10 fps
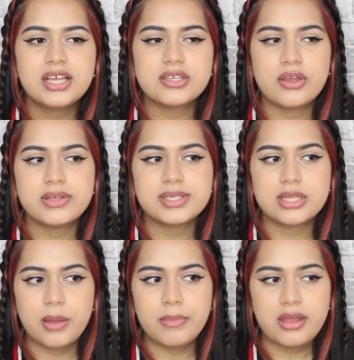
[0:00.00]
So
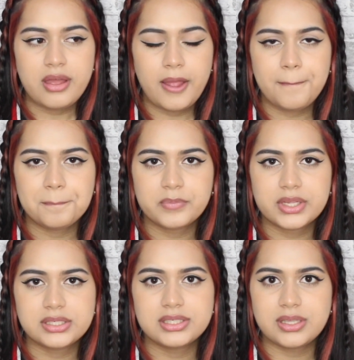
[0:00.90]
some
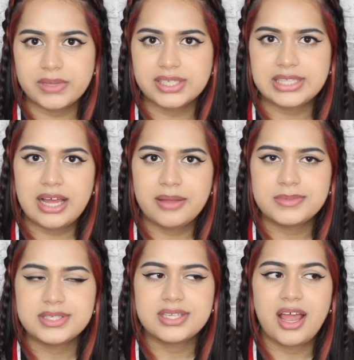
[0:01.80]

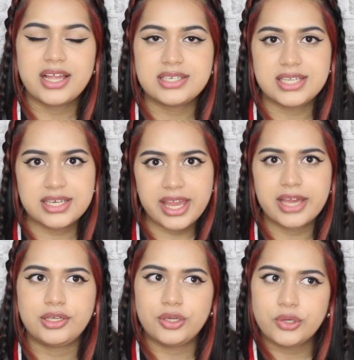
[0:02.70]
exams I did
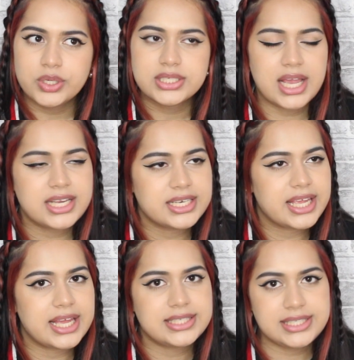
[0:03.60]
get U's, I did
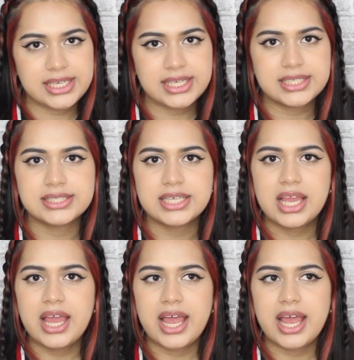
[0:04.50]
get D's,